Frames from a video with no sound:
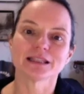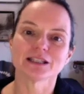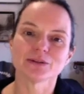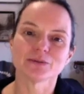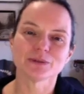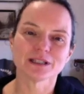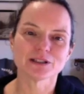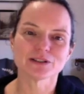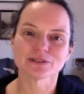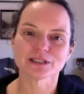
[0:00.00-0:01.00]
You
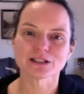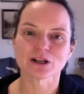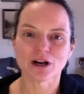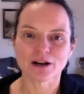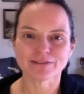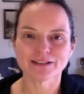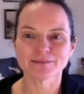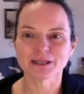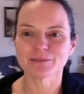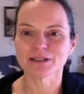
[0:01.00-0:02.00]
wouldn't do this
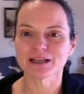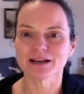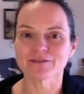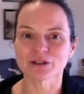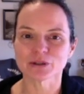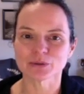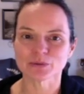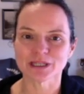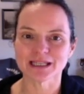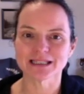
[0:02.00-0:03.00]
often, maybe every
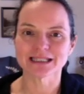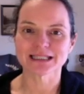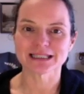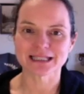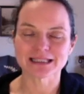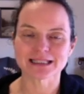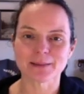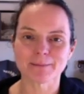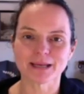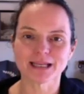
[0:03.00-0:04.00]
3 to 6
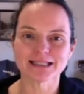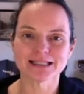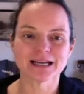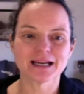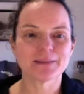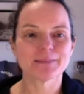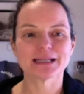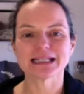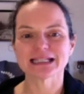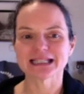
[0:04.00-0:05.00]
months,
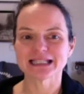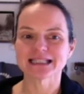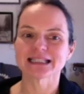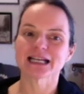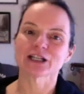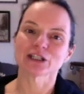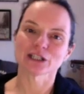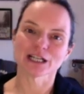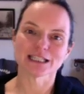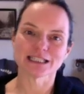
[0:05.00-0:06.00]
but it is a good
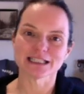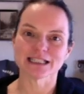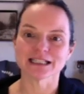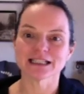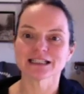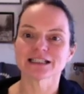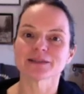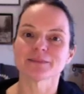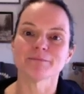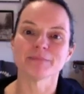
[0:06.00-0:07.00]
idea
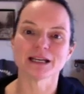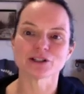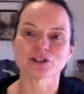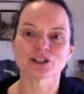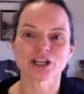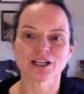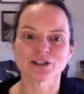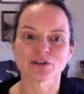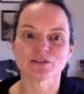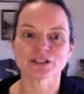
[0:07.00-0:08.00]
to measure change
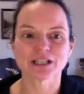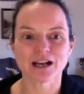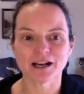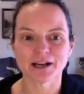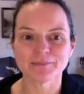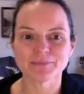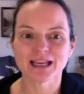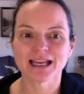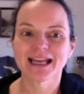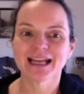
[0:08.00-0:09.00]
over time.
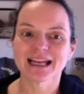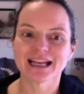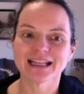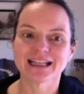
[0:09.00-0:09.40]
And